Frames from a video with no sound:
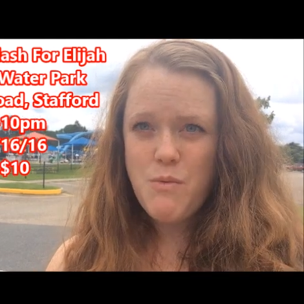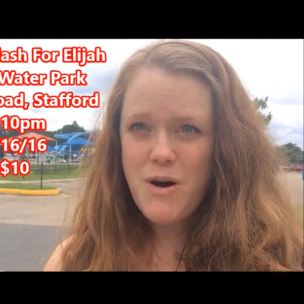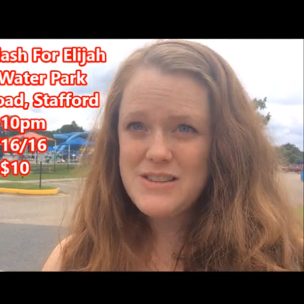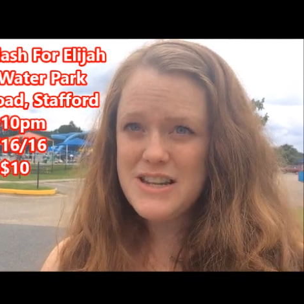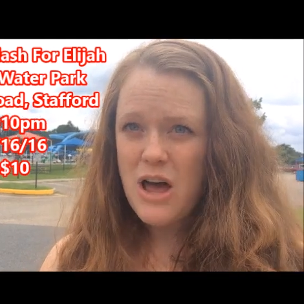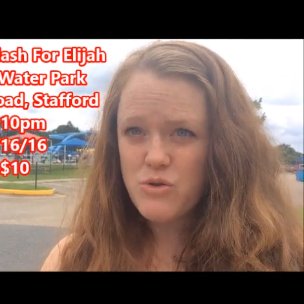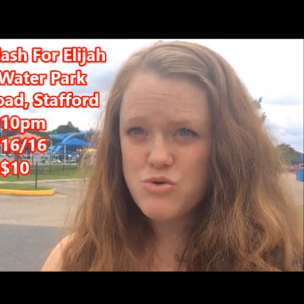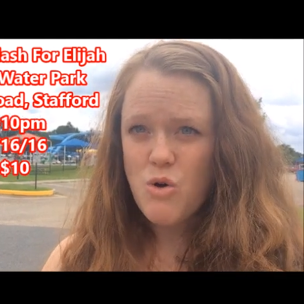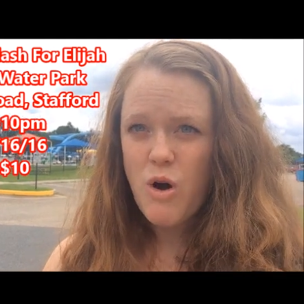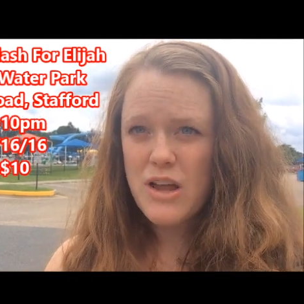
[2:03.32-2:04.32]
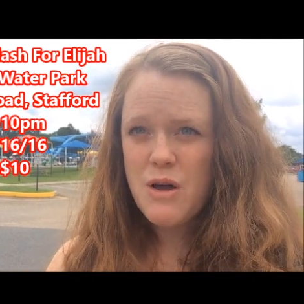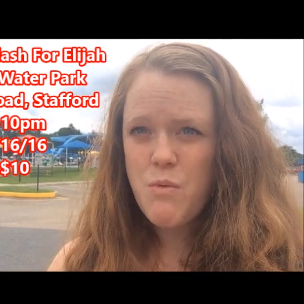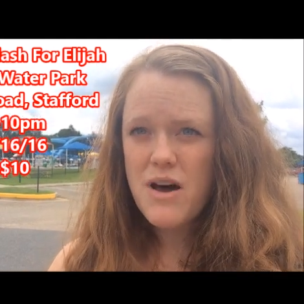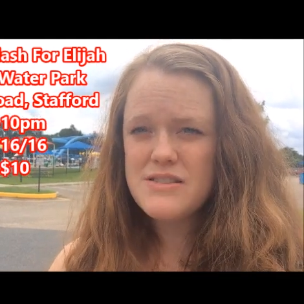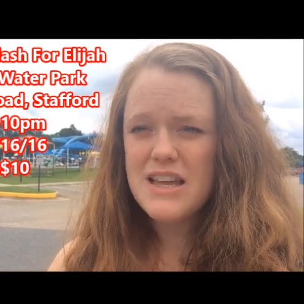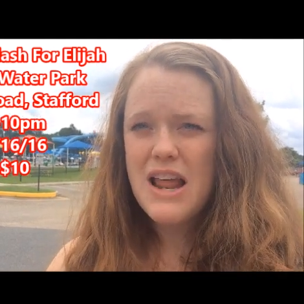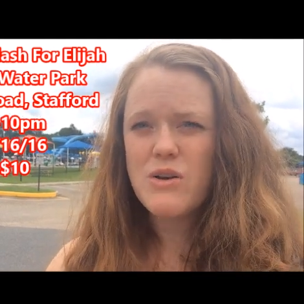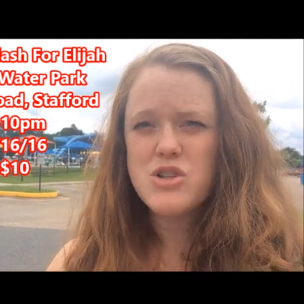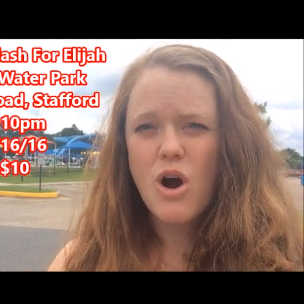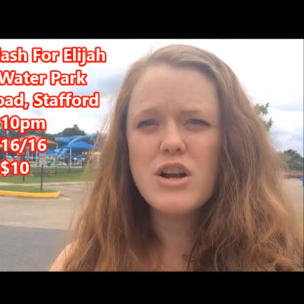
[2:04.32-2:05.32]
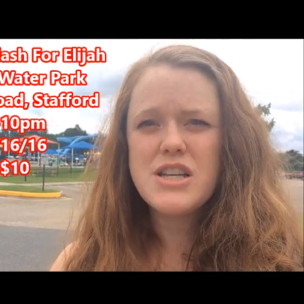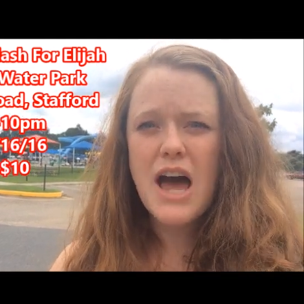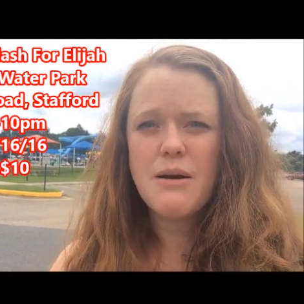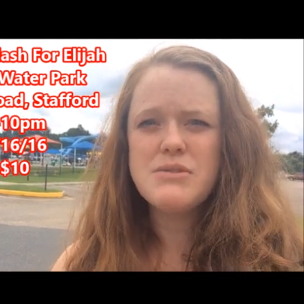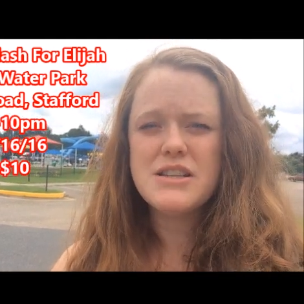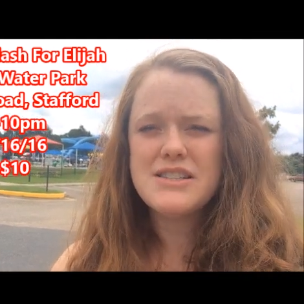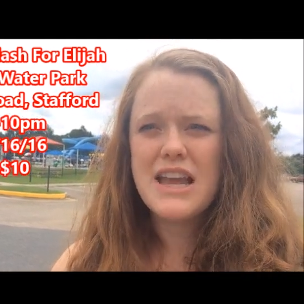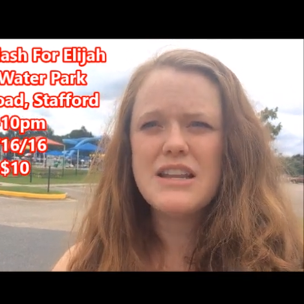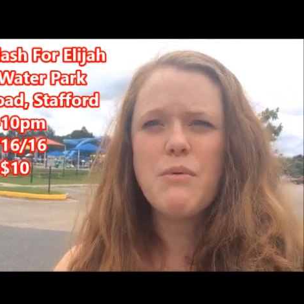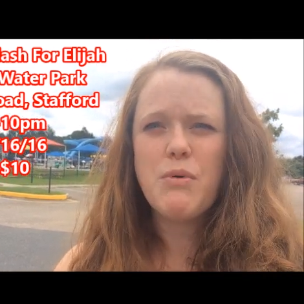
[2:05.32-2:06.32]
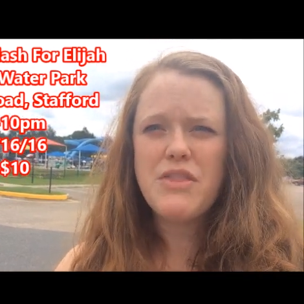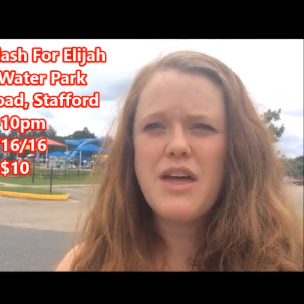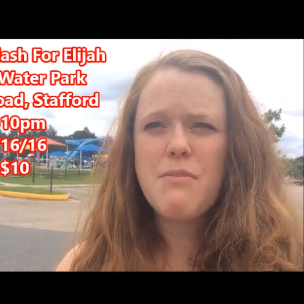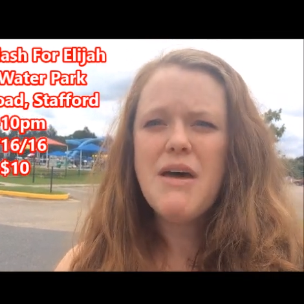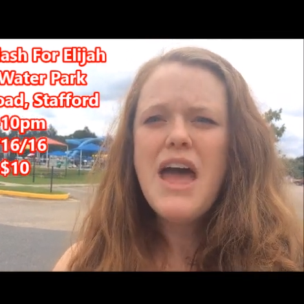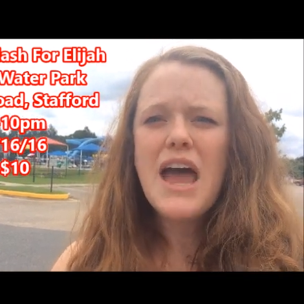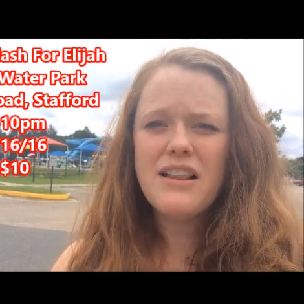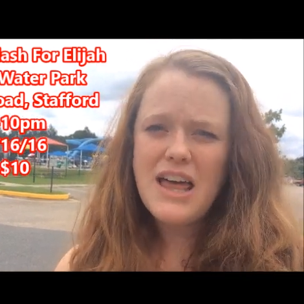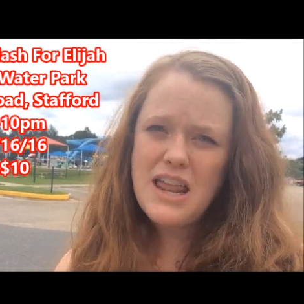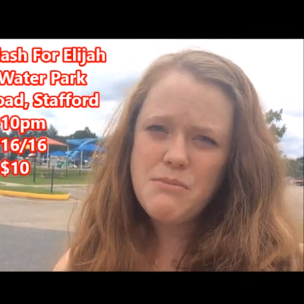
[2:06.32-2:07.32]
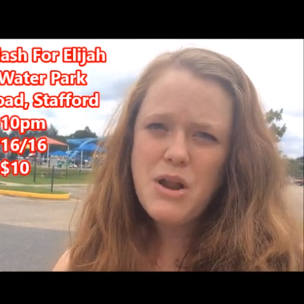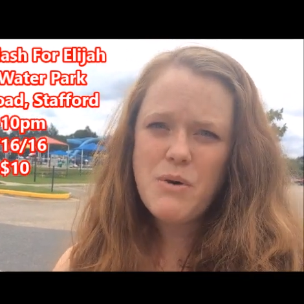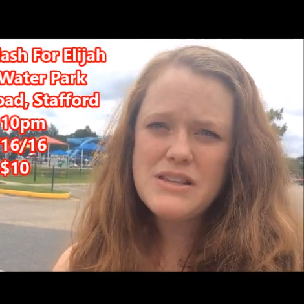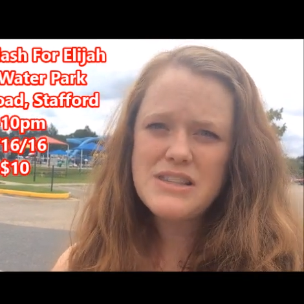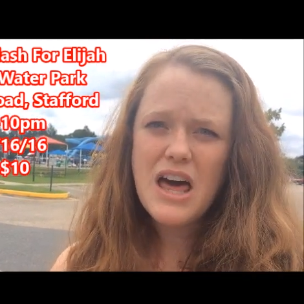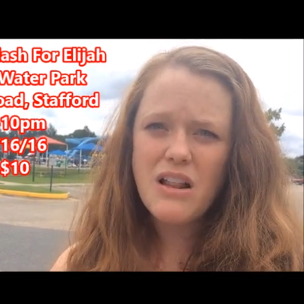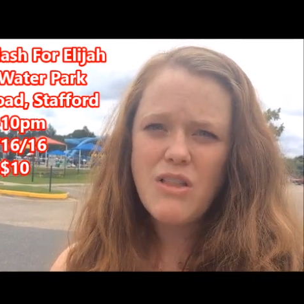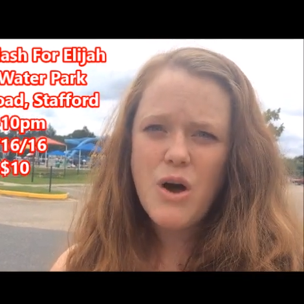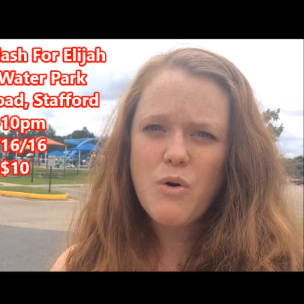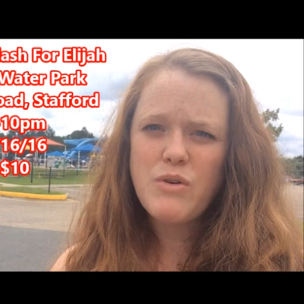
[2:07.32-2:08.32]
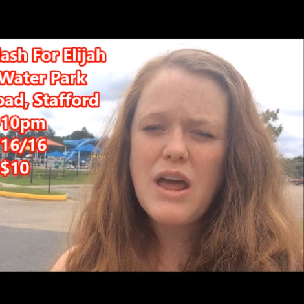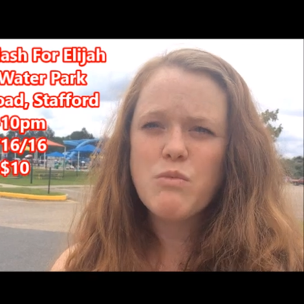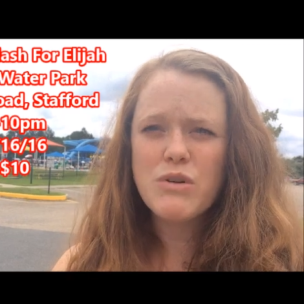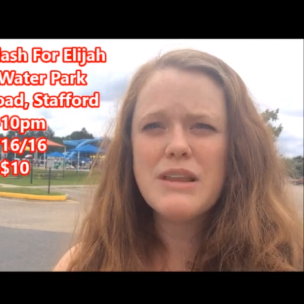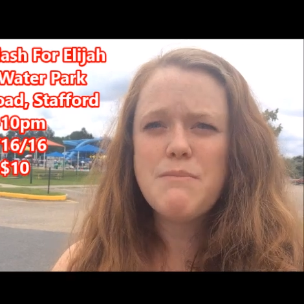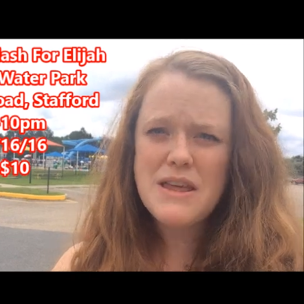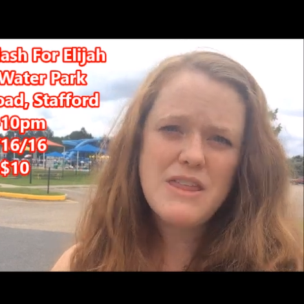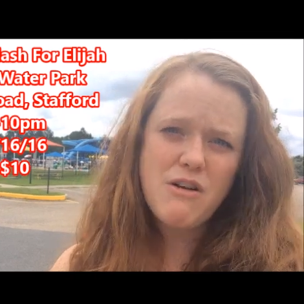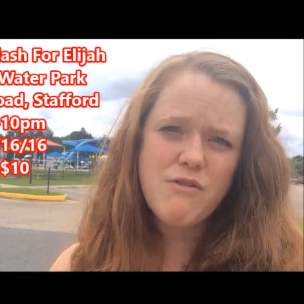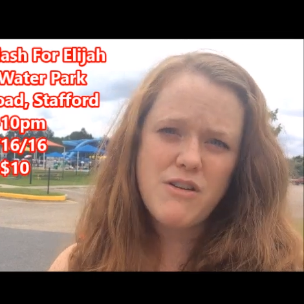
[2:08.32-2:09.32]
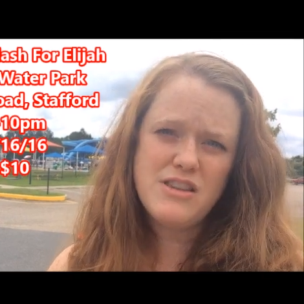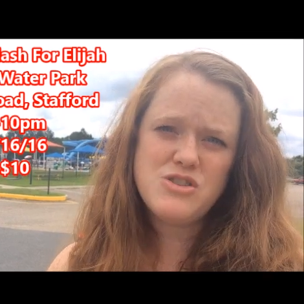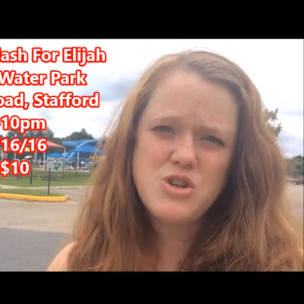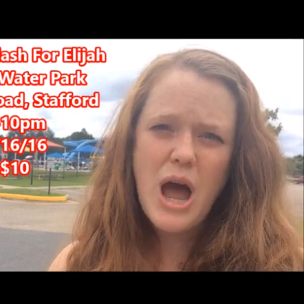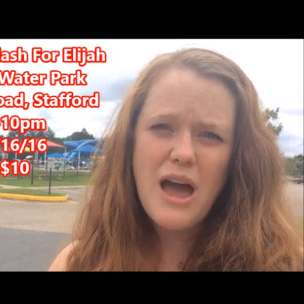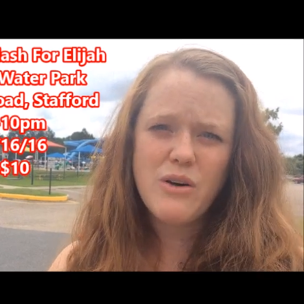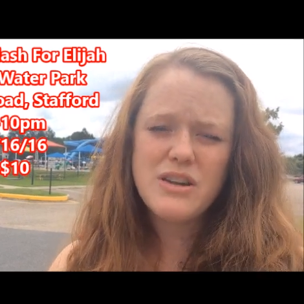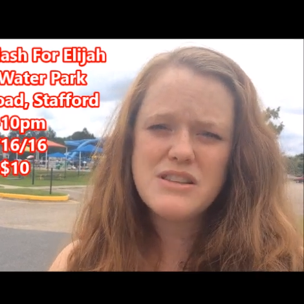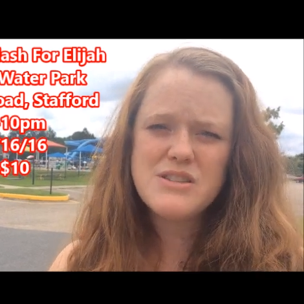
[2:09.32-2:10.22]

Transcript: he was and how strong he was. And now it's our time to stand up with him and let him know he's not alone and really be there for this child.